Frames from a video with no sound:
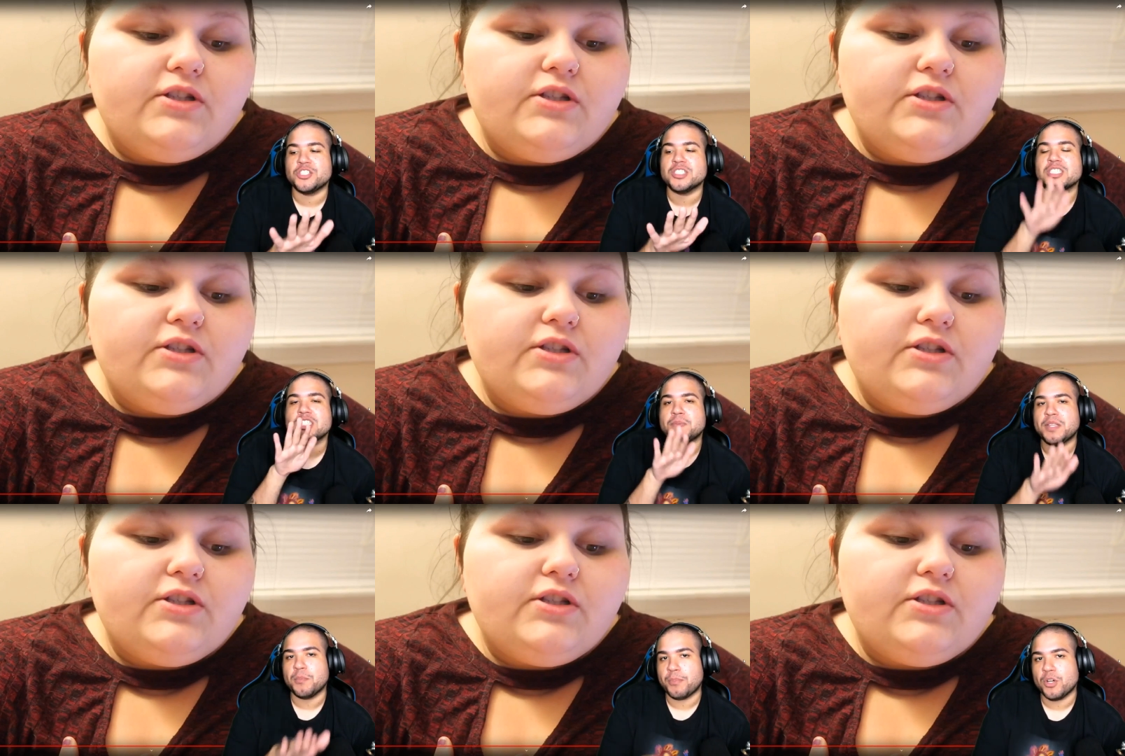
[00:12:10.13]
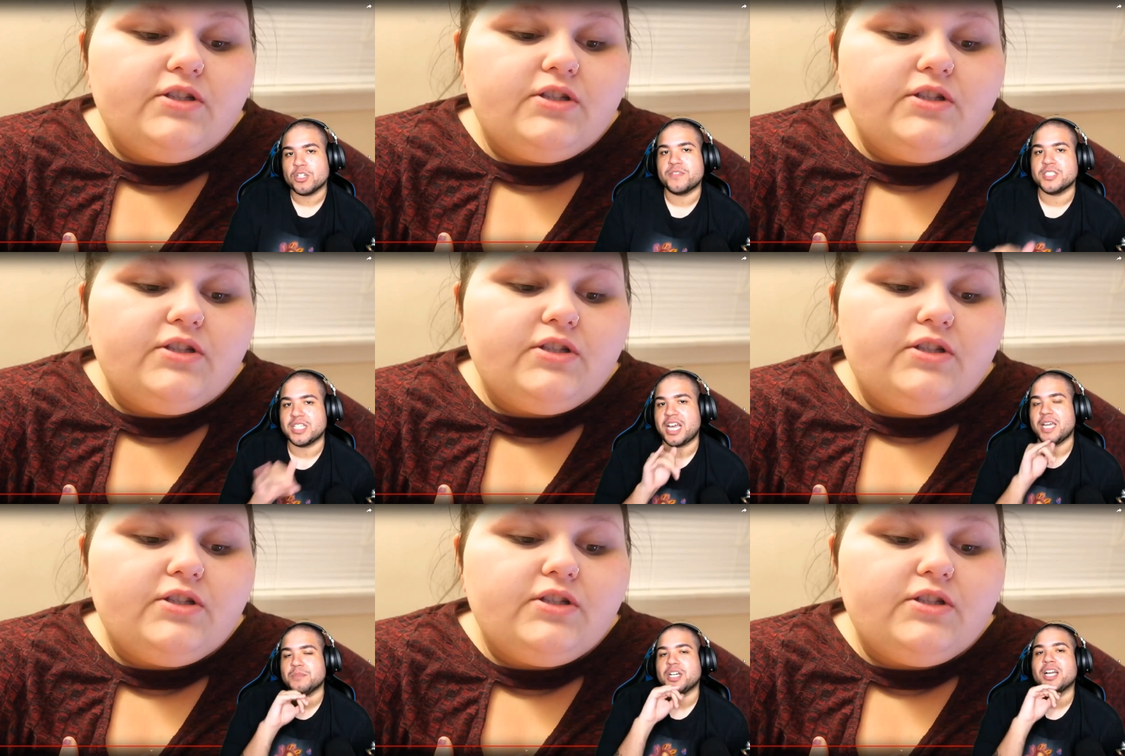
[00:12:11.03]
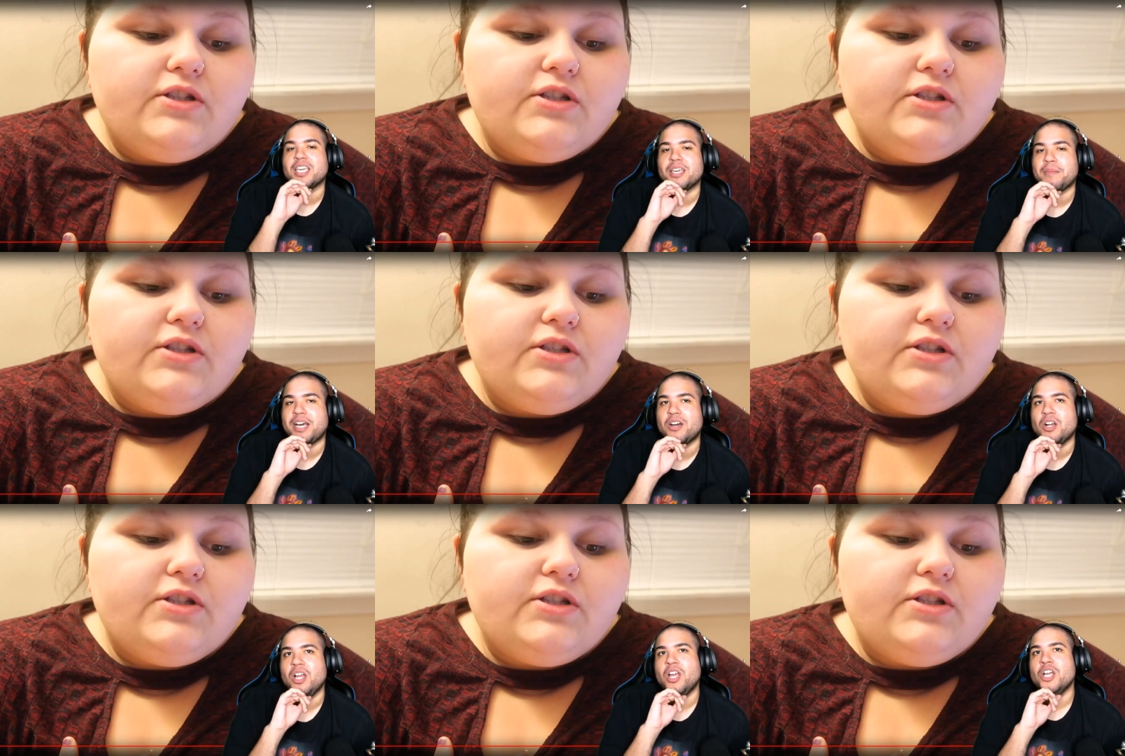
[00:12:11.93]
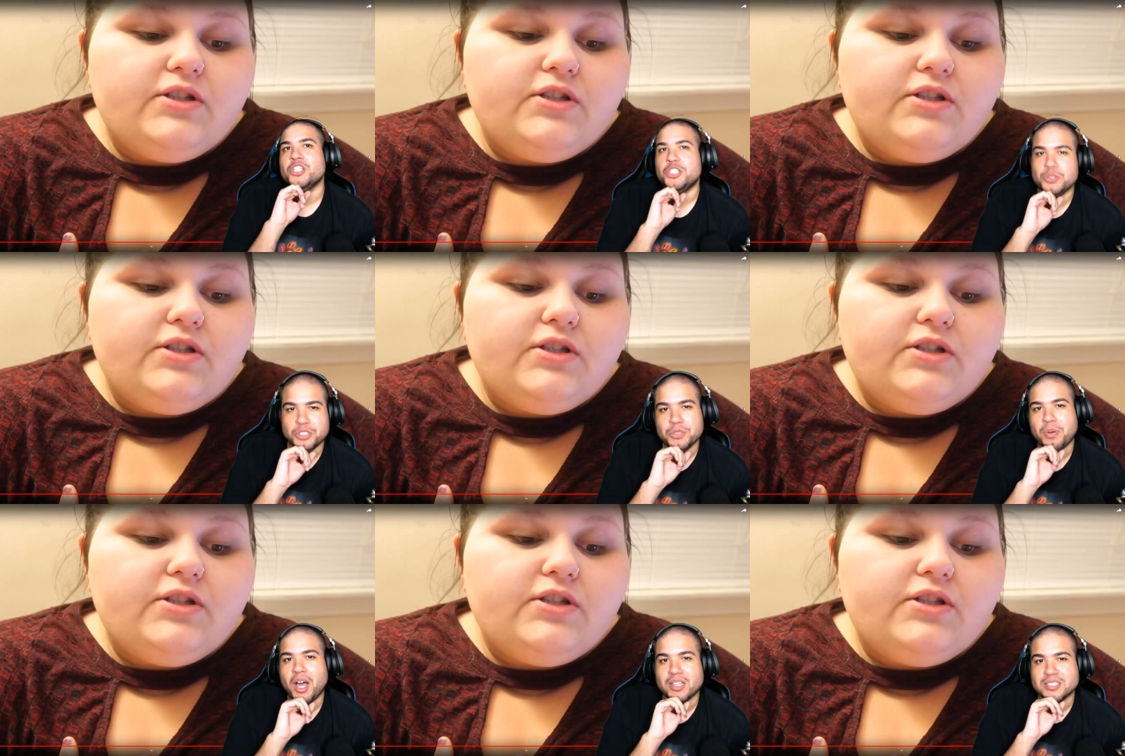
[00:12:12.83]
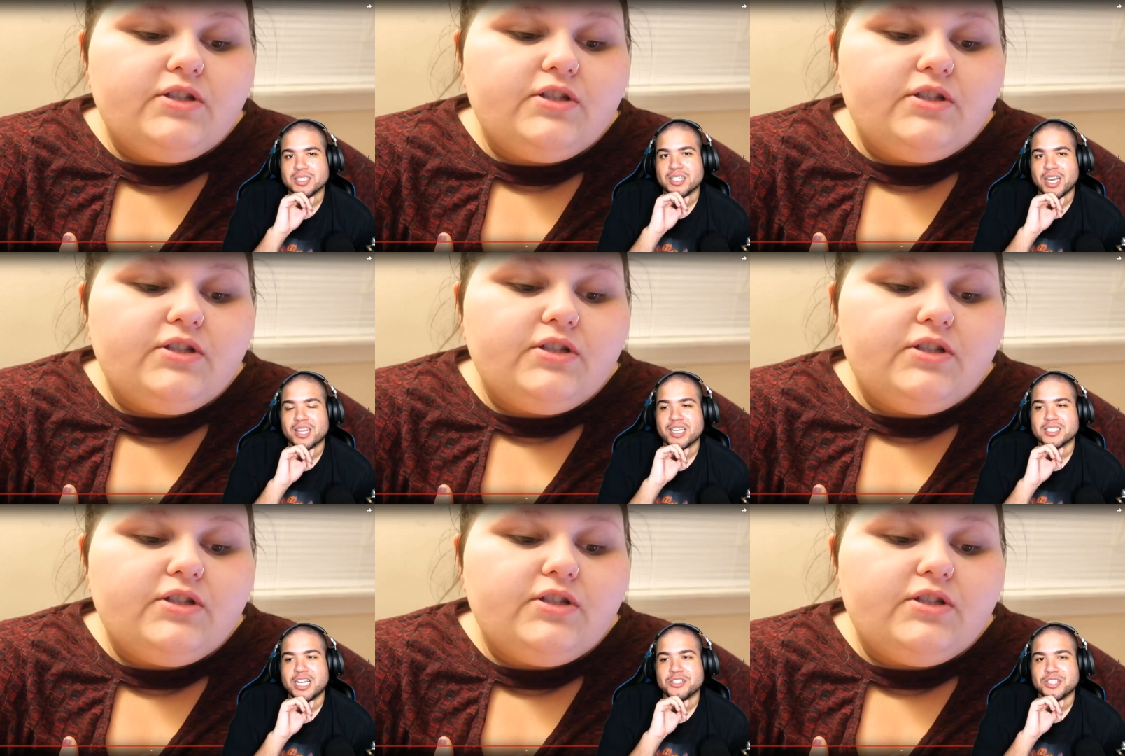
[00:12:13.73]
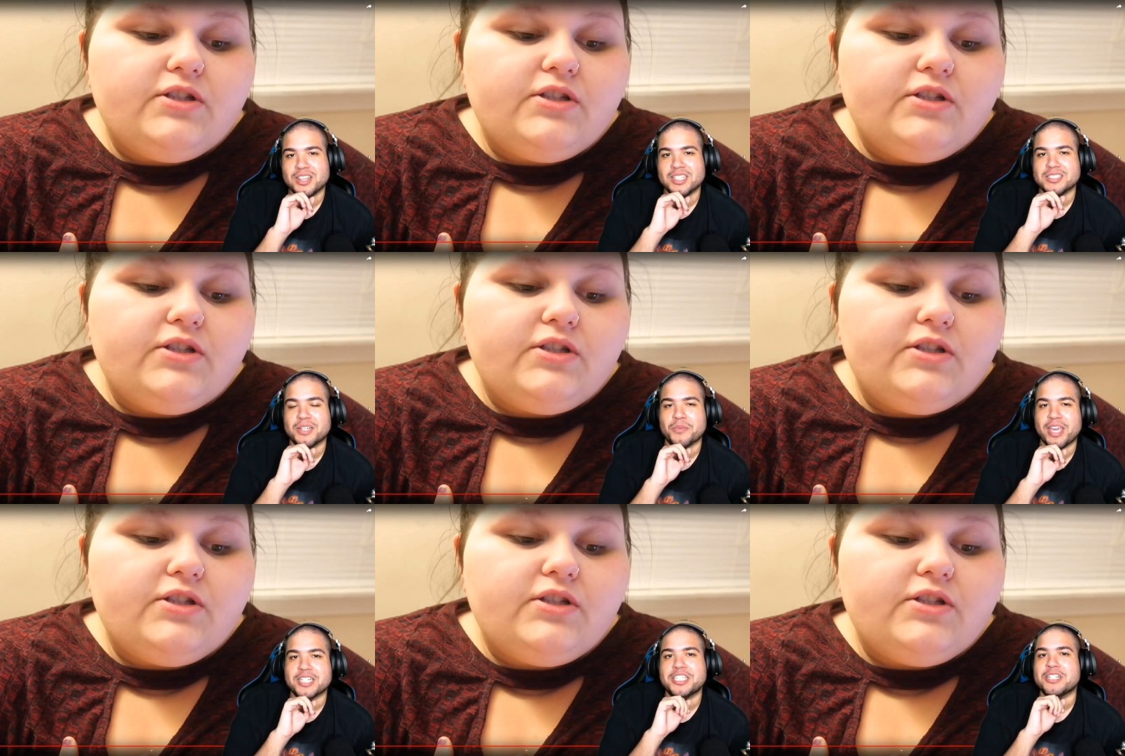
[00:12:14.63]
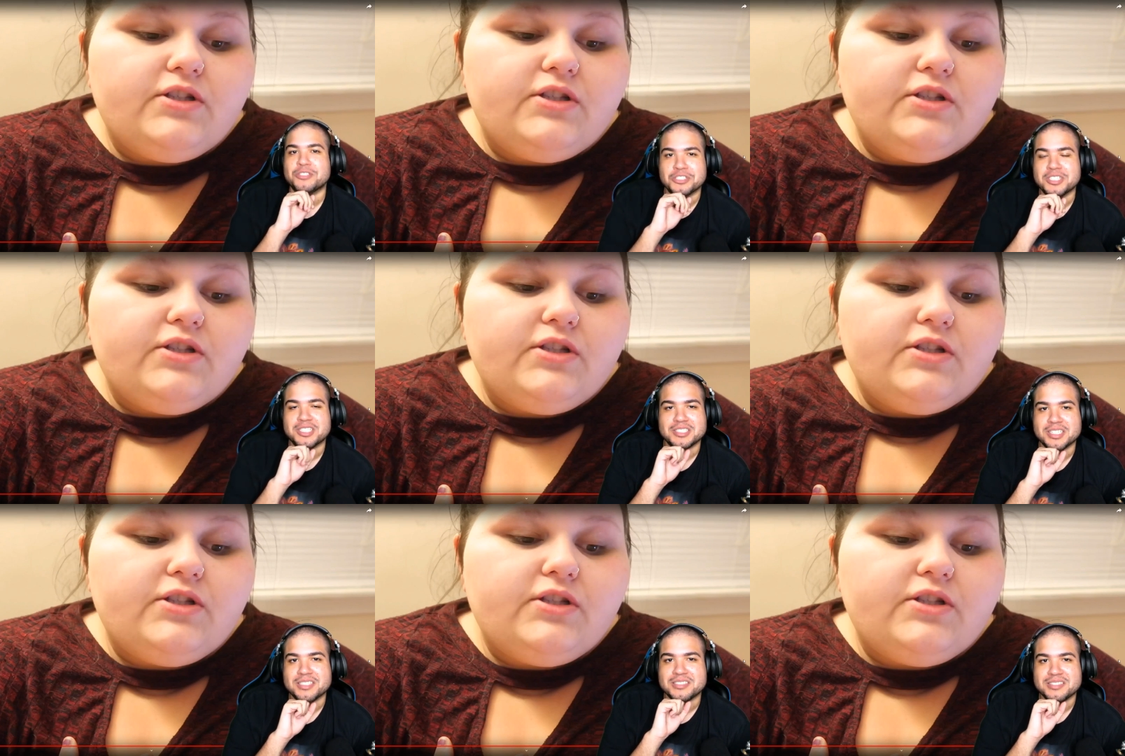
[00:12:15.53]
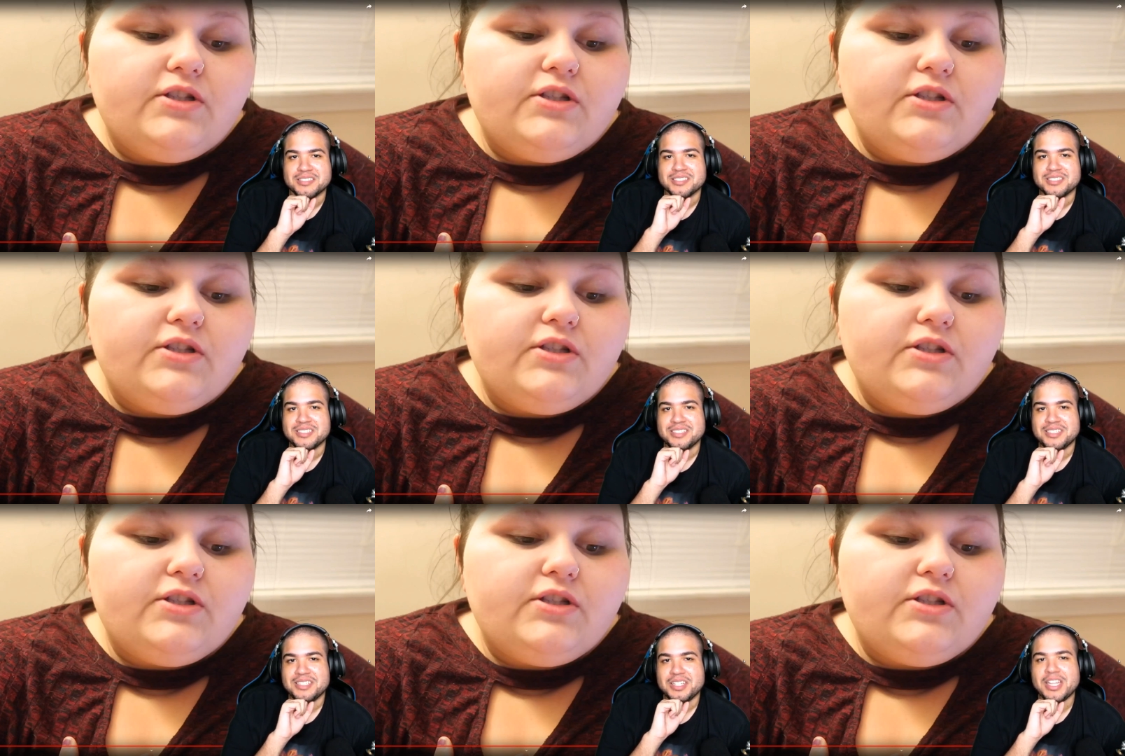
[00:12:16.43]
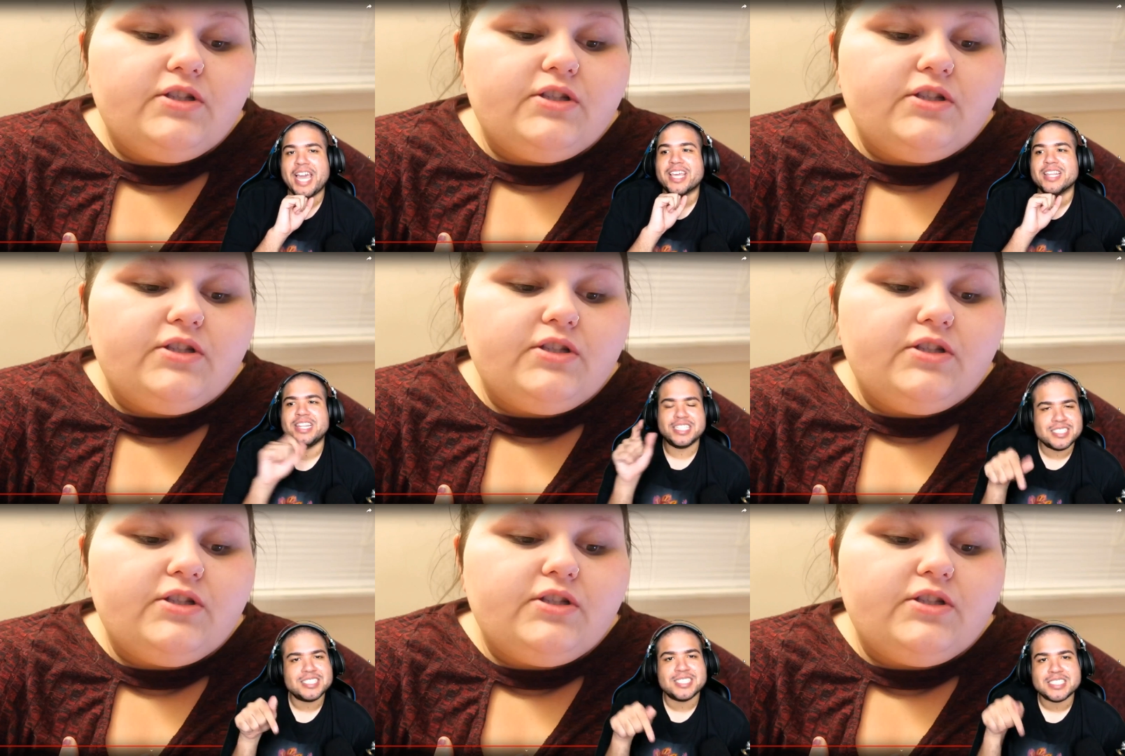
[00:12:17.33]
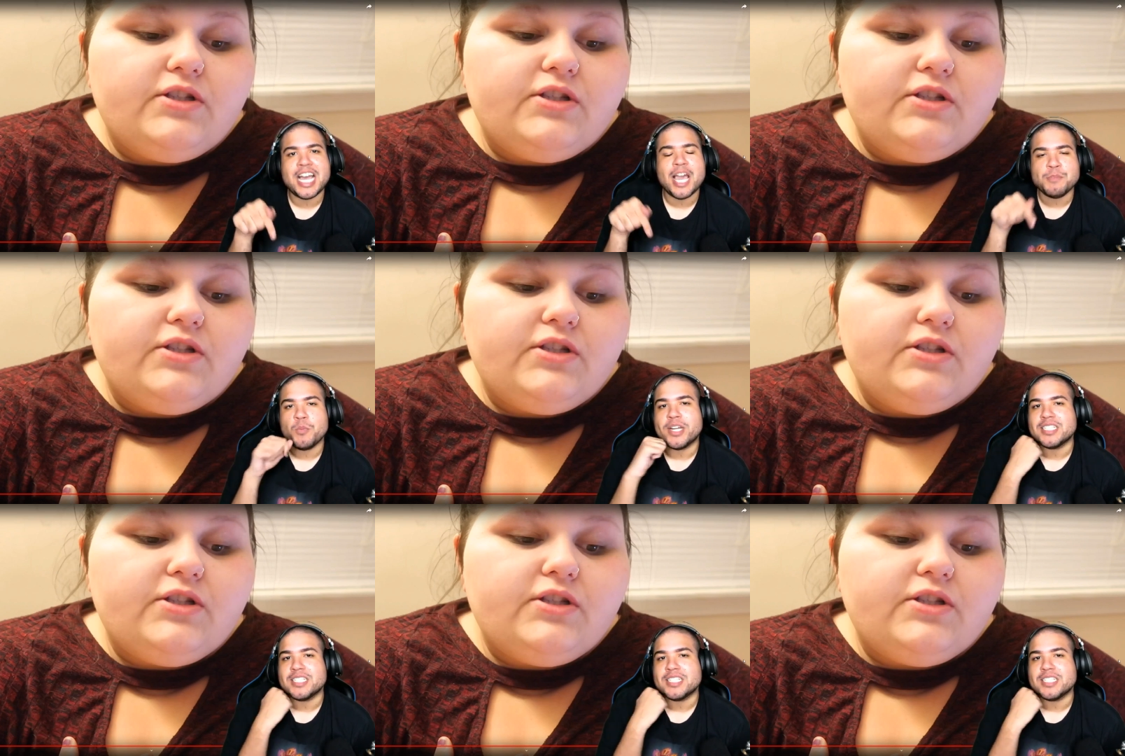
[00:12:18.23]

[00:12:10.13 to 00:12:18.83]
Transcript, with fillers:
Speaker 1: She's gonna spend the bulk of her time talking about YouTube policy and guidelines and how she thinks that React channels shouldn't exist. Like, this is the time you want to